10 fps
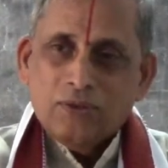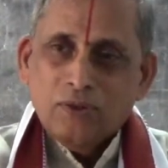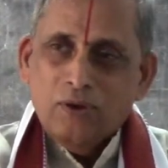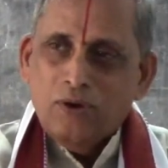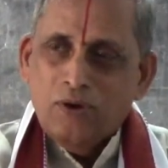
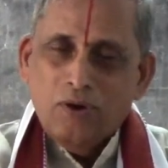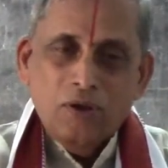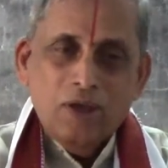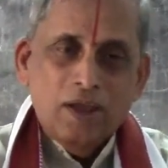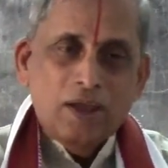So
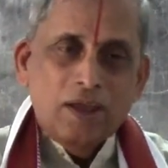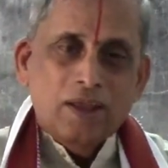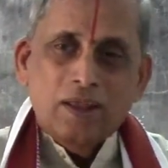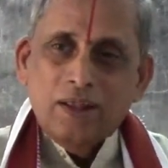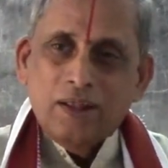
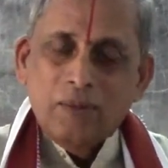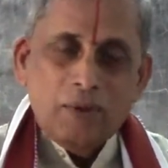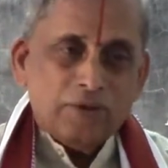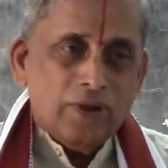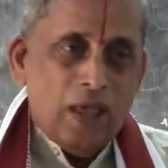the
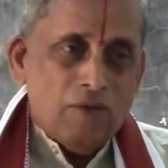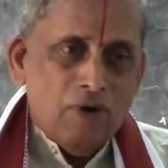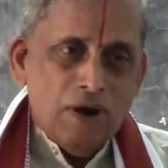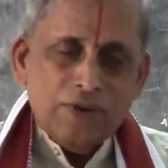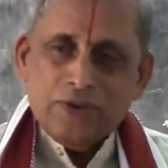person
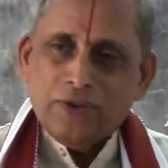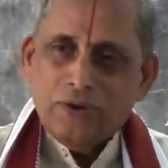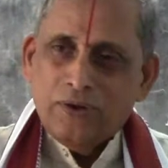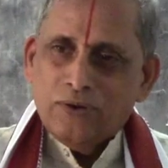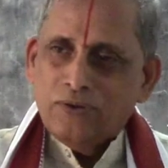avoids
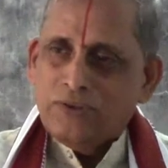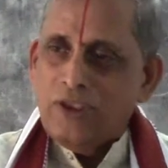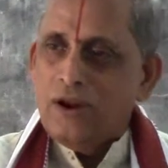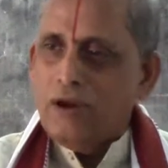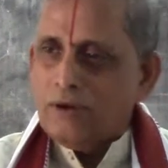to
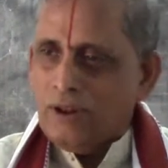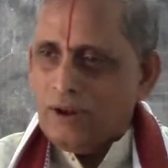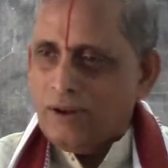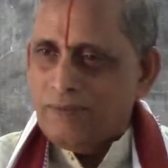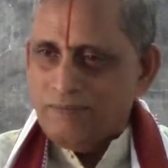see a doctor.
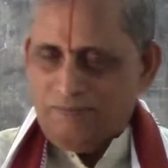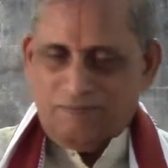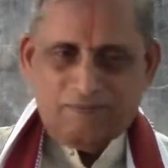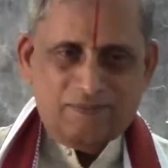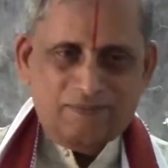
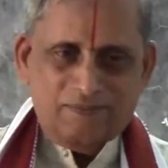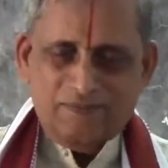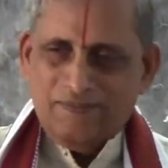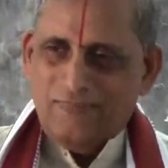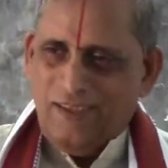
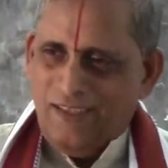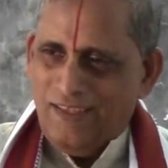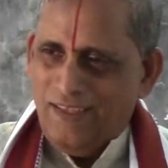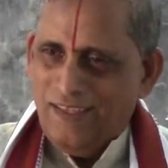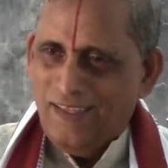
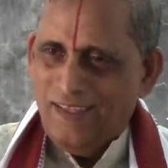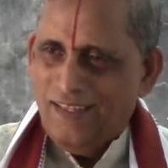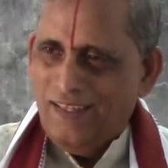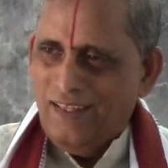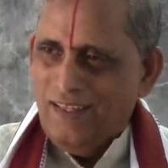
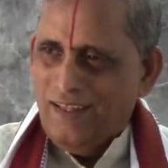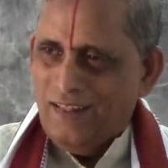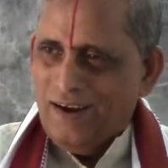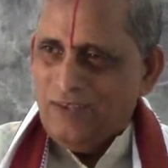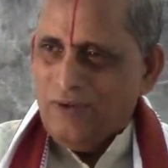
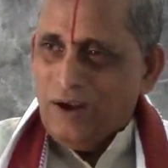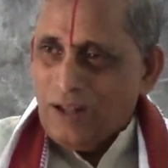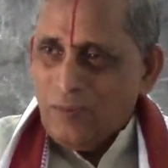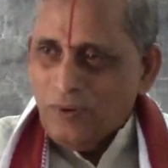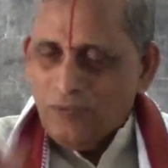That is one
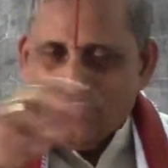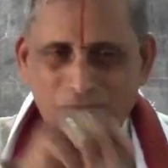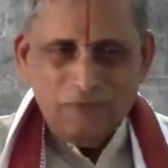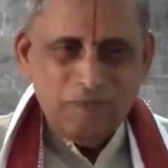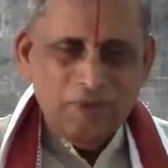type of
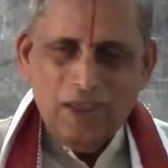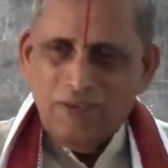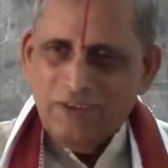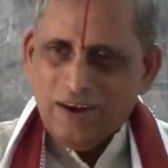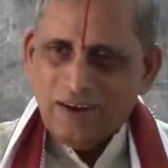
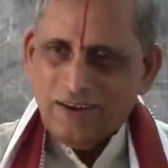behavior.